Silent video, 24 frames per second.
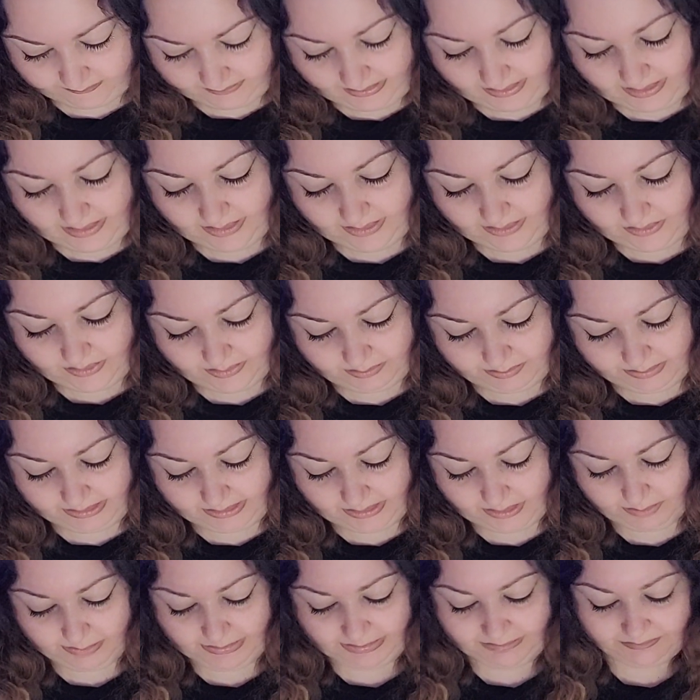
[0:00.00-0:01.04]
And it could be
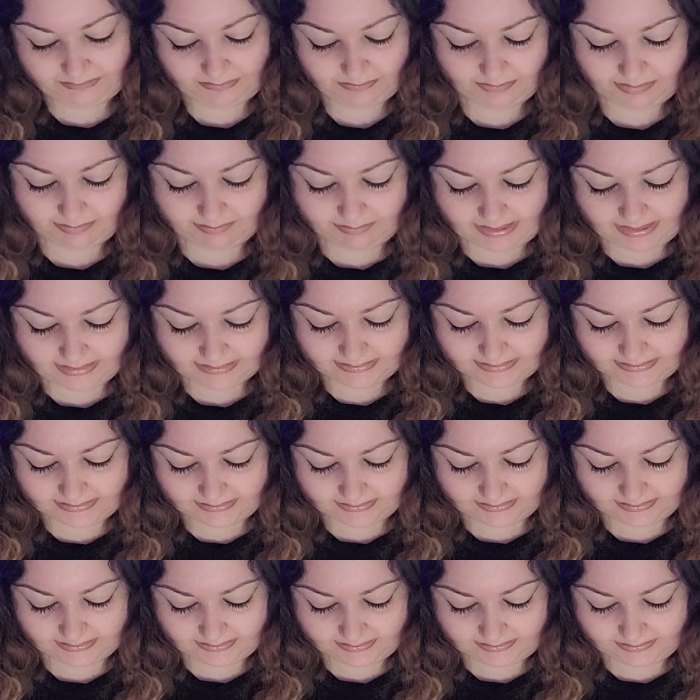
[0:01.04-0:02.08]
coming from a
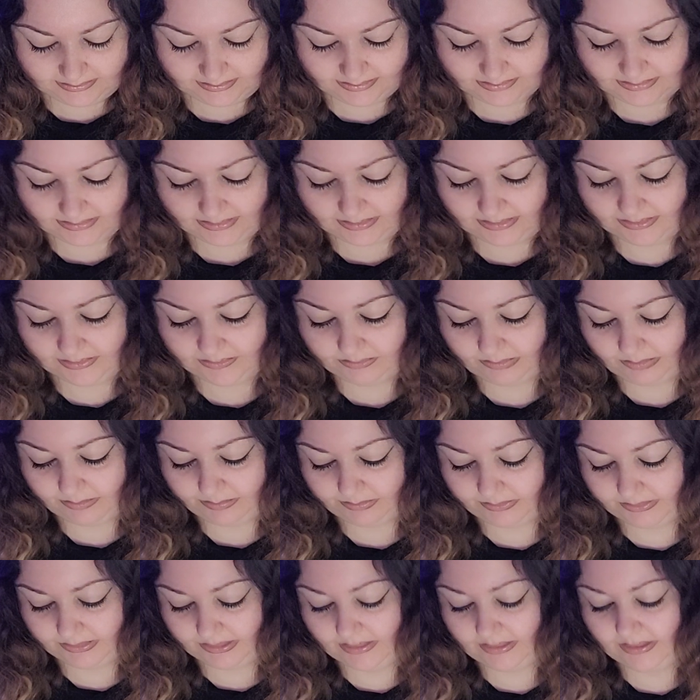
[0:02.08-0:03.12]
masculine because it is
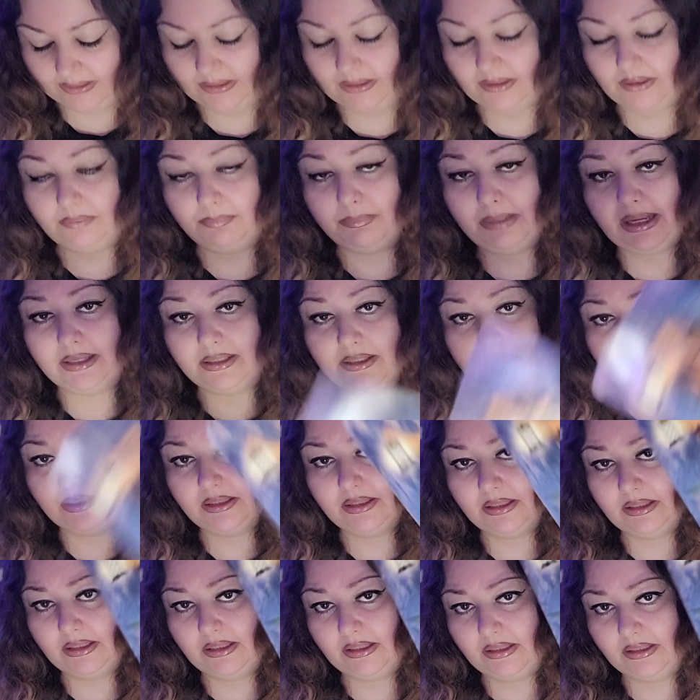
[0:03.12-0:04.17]
representing a
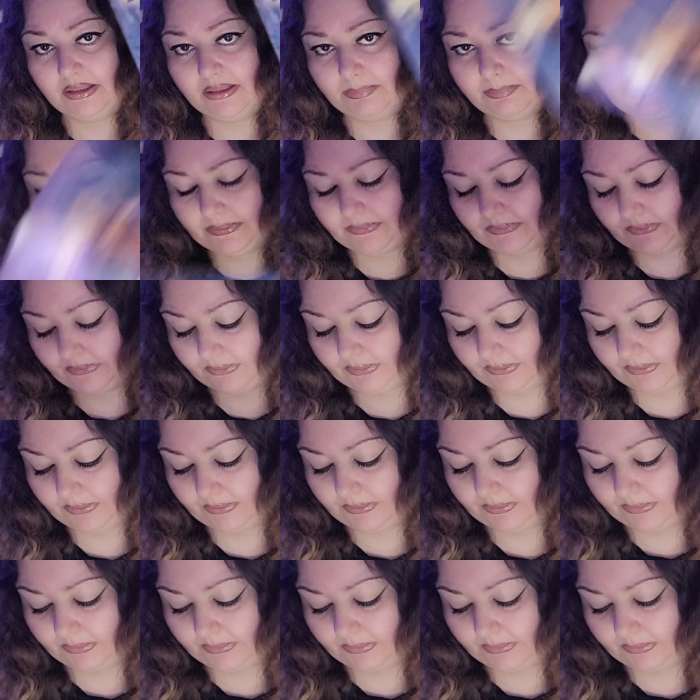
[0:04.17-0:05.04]
masculine in this picture.